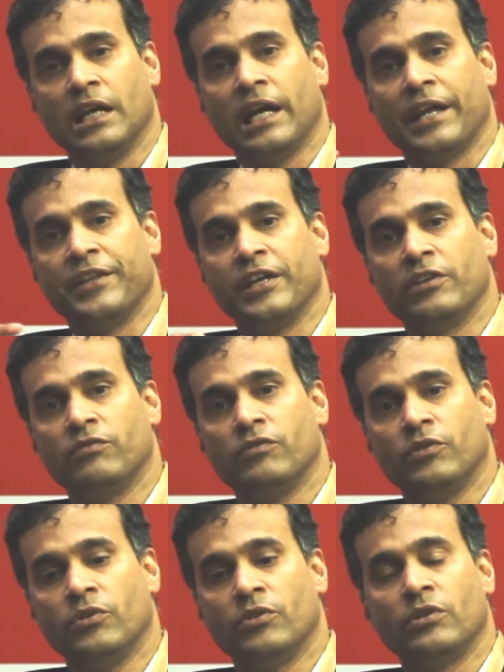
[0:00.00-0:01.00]
and
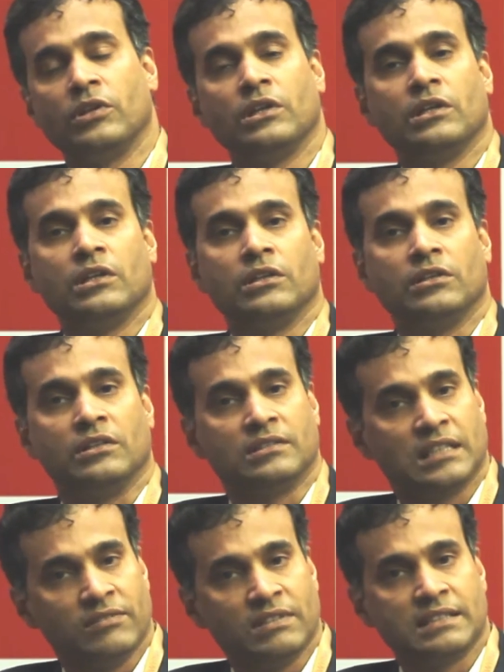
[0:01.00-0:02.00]
therefore the
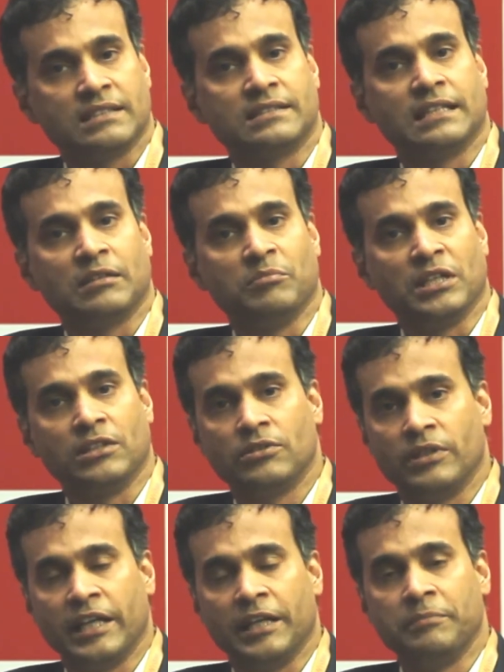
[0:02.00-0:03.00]
services segment
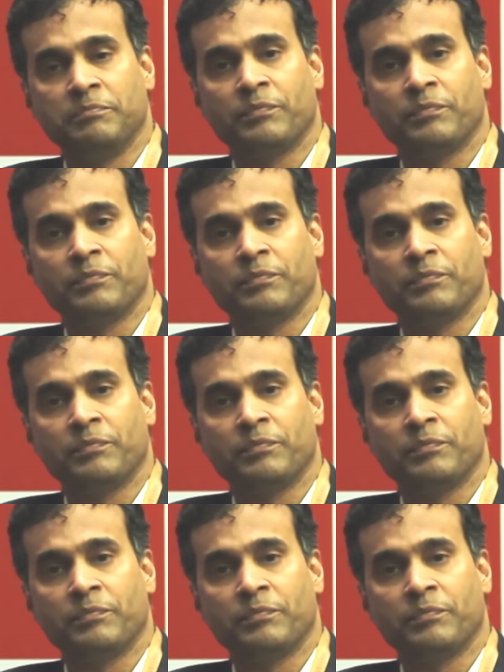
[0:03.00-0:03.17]
today